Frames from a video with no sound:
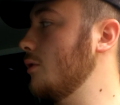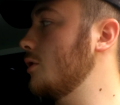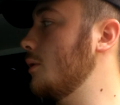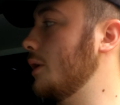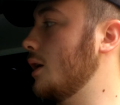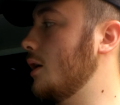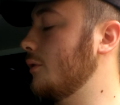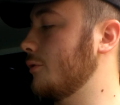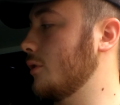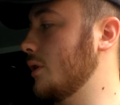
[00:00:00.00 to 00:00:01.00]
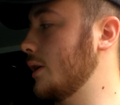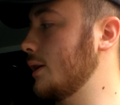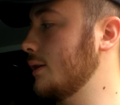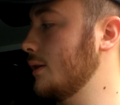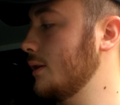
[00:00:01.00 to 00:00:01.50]
going on for like,
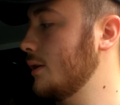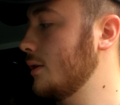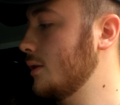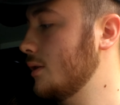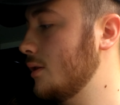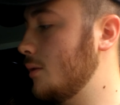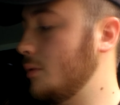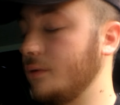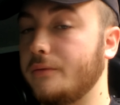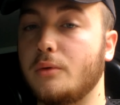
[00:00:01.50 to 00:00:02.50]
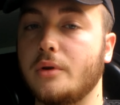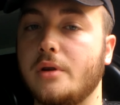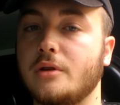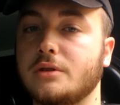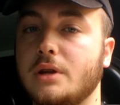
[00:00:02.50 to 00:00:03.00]
I believe 4
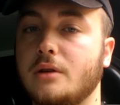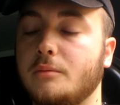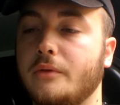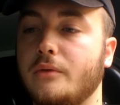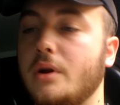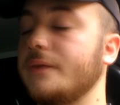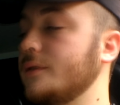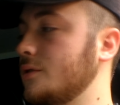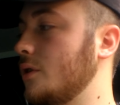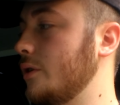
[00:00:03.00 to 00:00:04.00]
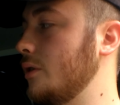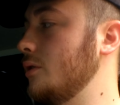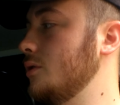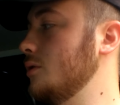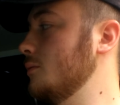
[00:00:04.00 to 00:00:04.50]
years now, before I even started
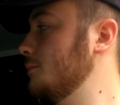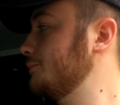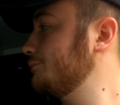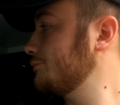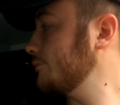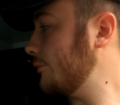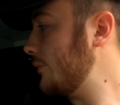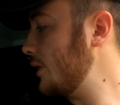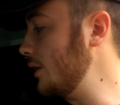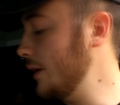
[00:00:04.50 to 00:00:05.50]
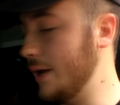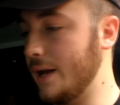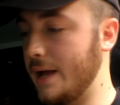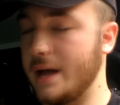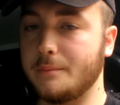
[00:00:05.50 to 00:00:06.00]
YouTube. And
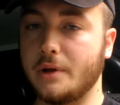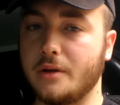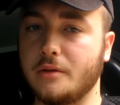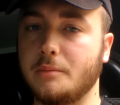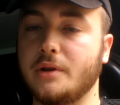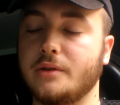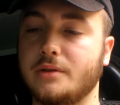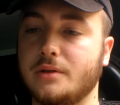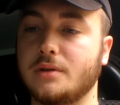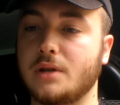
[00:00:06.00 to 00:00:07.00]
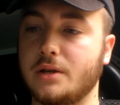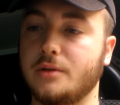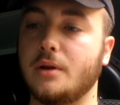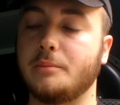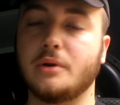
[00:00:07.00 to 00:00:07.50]
I had my other builds. I
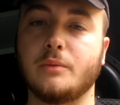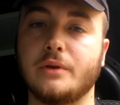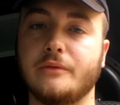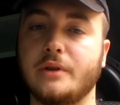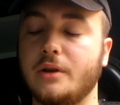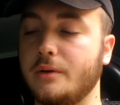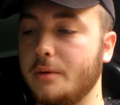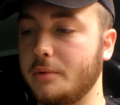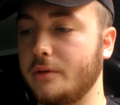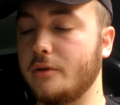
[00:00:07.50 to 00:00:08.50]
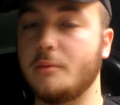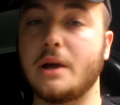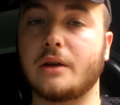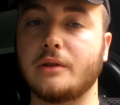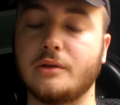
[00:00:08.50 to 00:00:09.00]
put one video up, the
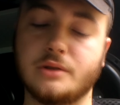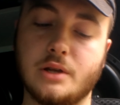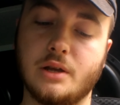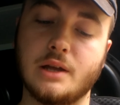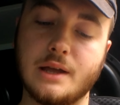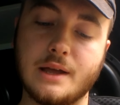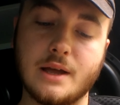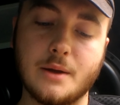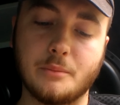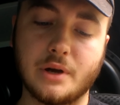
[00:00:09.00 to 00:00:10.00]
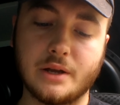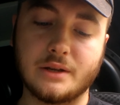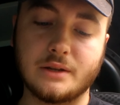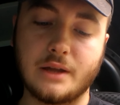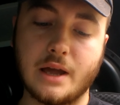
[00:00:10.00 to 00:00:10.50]
Throwback Thursday. But
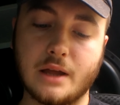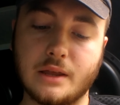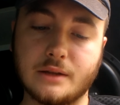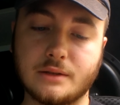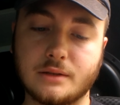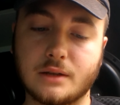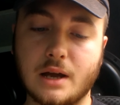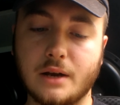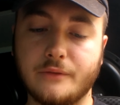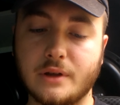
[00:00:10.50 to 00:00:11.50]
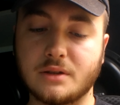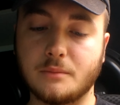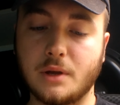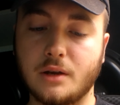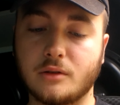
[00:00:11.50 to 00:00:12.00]
yeah, that's kind of
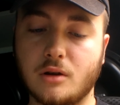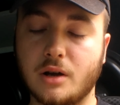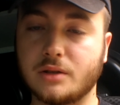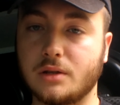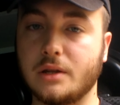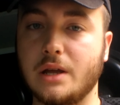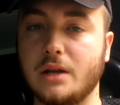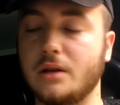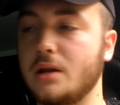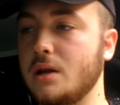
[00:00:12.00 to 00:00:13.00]
estimated cost on that,